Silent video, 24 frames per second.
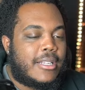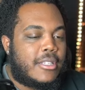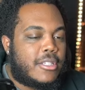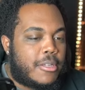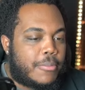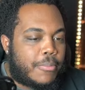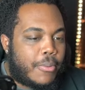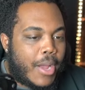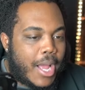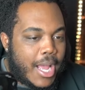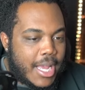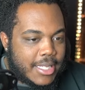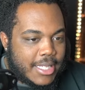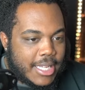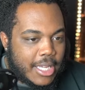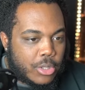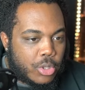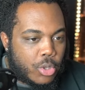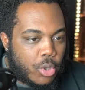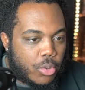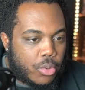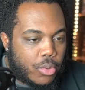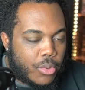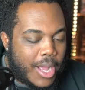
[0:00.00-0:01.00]
surprised that
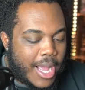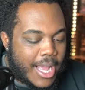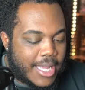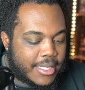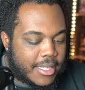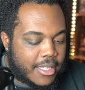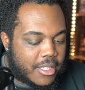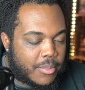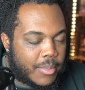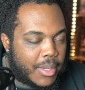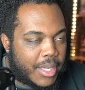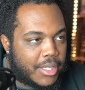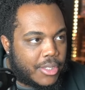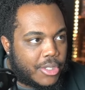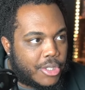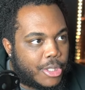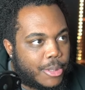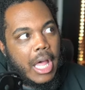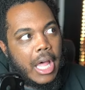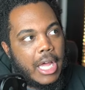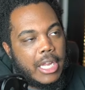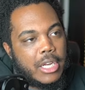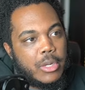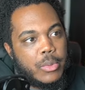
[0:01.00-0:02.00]
Toru has as much,
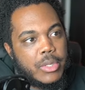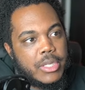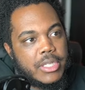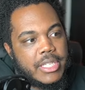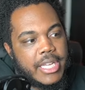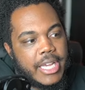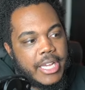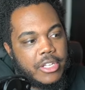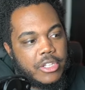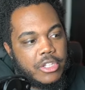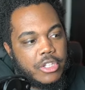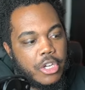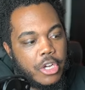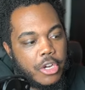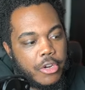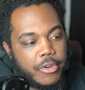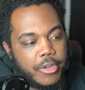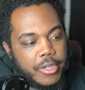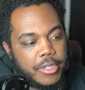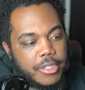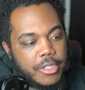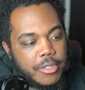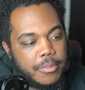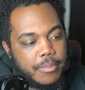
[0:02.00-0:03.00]
I don't want to say
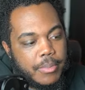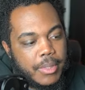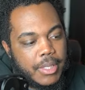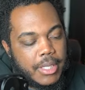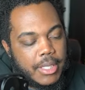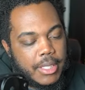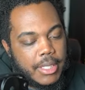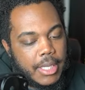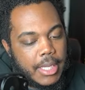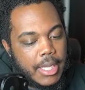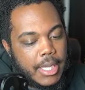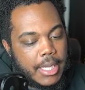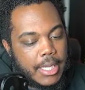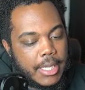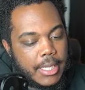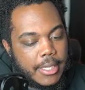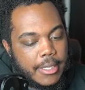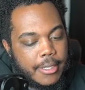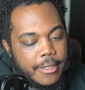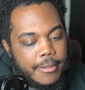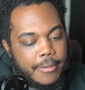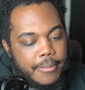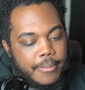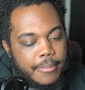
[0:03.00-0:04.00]
endurance, but
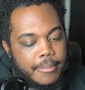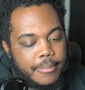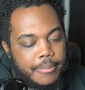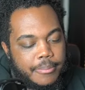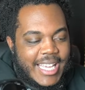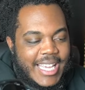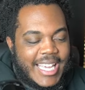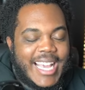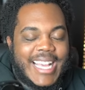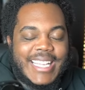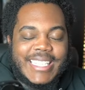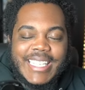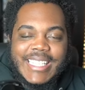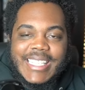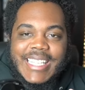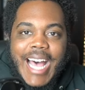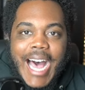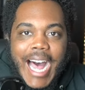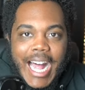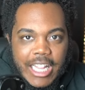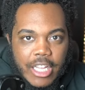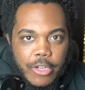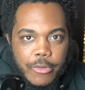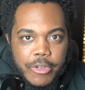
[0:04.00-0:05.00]
um, he has a
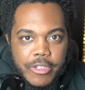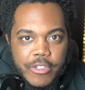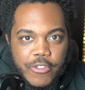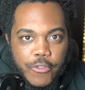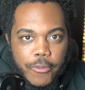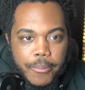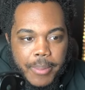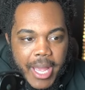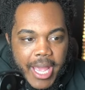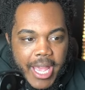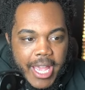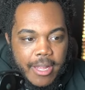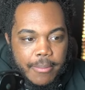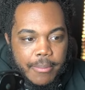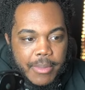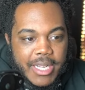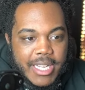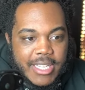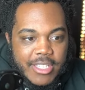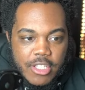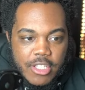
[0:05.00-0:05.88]
tolerance for pain because